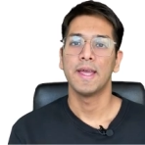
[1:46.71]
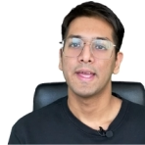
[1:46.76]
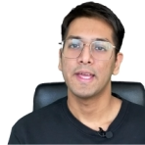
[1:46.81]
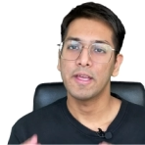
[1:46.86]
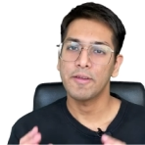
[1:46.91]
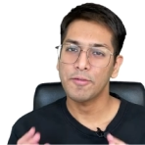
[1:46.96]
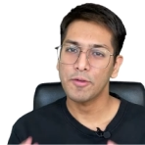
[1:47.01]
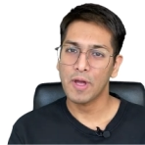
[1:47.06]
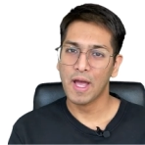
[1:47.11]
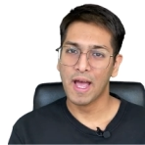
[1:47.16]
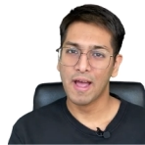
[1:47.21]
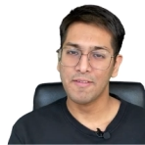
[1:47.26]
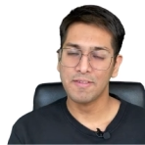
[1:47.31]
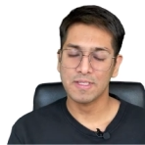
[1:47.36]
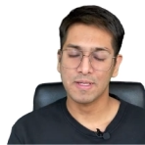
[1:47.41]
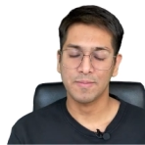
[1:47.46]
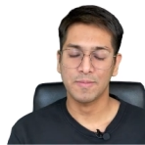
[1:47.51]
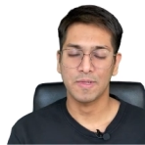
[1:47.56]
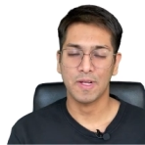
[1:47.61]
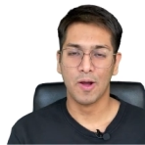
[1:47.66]
If you have
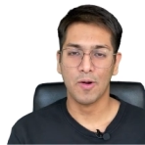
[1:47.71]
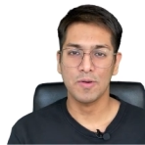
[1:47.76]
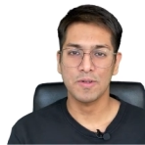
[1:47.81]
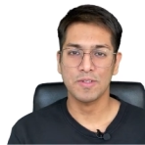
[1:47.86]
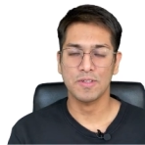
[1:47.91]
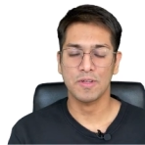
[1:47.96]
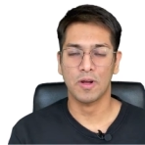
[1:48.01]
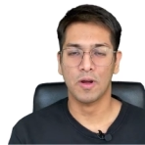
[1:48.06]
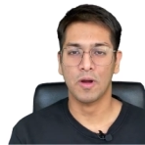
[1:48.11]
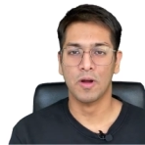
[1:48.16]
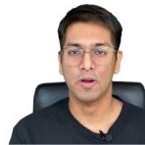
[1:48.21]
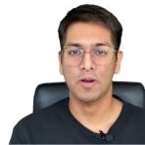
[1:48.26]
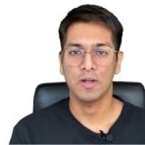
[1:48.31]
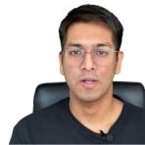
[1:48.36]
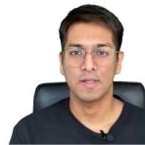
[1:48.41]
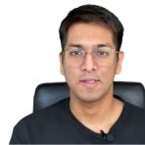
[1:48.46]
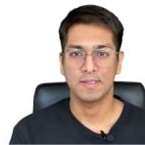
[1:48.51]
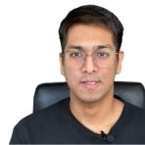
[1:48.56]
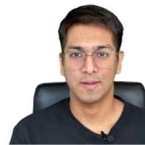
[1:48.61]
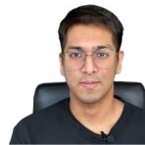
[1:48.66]
some doubts or
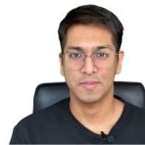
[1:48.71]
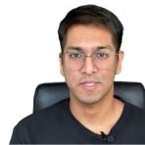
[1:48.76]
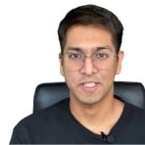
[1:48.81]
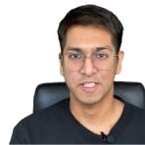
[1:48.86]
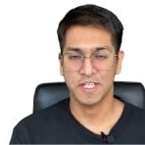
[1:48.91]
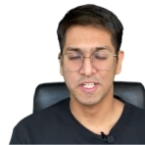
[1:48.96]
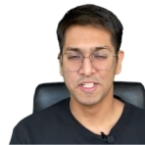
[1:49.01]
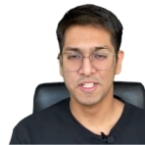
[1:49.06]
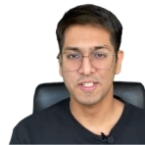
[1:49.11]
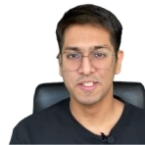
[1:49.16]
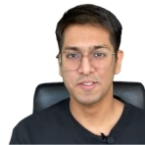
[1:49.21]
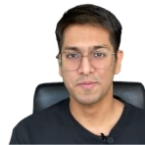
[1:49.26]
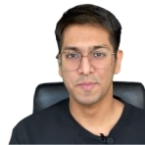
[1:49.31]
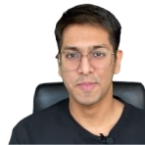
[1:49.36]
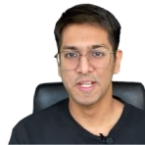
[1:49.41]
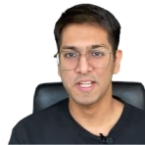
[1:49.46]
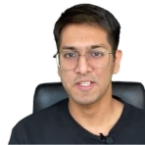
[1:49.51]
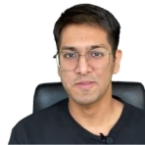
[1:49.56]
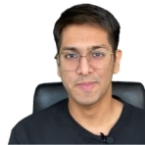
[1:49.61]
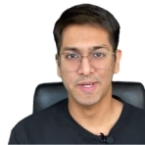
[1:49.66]
some suggestions,
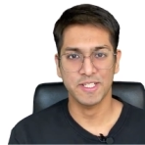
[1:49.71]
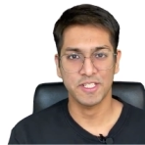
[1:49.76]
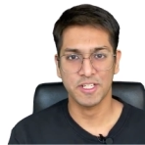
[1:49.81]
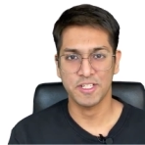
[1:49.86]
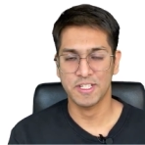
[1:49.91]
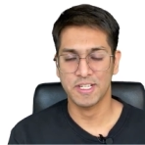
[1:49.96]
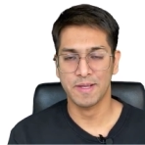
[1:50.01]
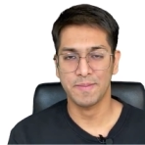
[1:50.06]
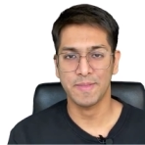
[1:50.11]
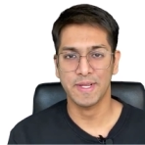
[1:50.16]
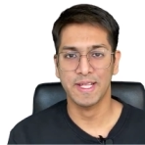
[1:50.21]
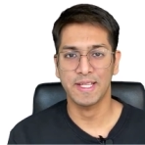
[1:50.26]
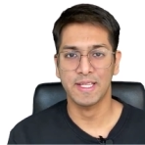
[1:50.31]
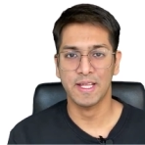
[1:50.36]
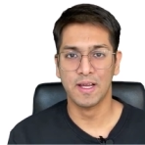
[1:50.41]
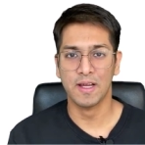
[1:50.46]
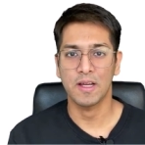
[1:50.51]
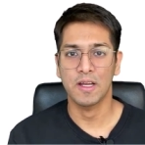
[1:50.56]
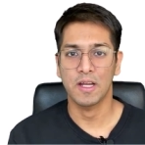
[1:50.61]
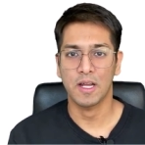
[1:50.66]
please mention them in
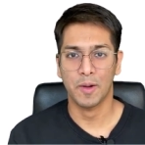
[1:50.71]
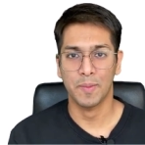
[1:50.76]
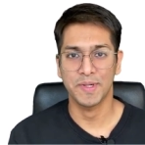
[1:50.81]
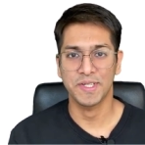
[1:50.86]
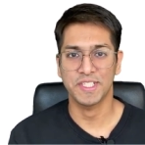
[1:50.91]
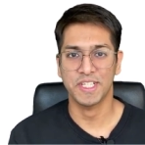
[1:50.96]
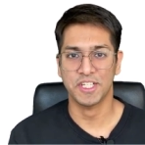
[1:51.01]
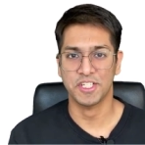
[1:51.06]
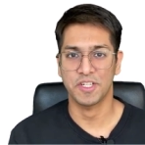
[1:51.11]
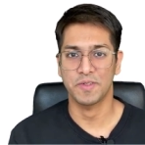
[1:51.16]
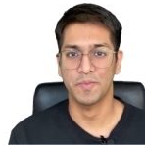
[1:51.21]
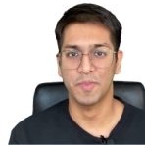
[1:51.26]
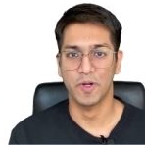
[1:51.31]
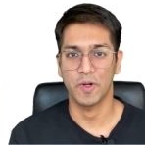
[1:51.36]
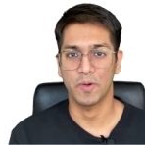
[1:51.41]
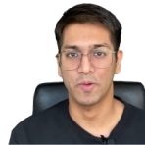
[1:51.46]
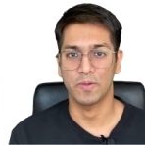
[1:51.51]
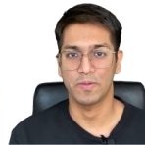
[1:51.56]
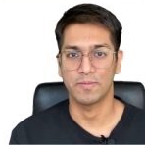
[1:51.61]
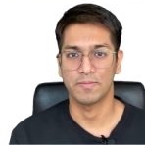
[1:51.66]
the comment section
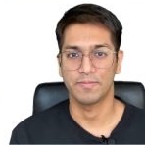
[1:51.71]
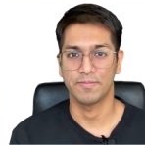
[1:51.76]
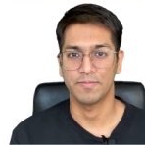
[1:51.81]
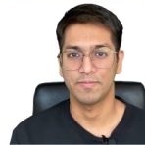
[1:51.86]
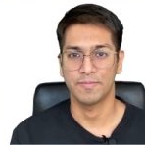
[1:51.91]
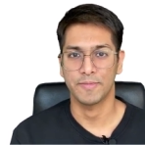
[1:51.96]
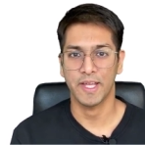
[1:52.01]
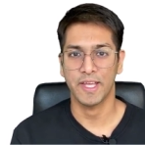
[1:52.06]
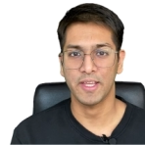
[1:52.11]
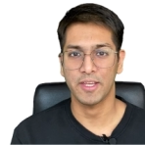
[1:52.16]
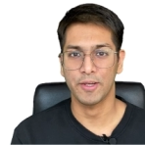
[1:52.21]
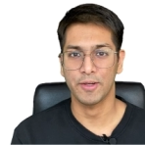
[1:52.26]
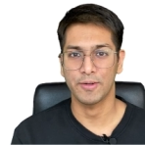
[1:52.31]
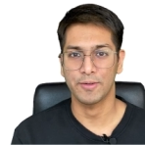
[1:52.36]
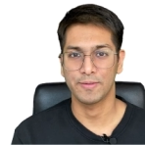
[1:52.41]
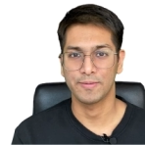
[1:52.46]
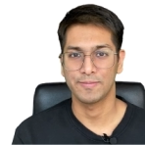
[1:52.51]
below. Thank you.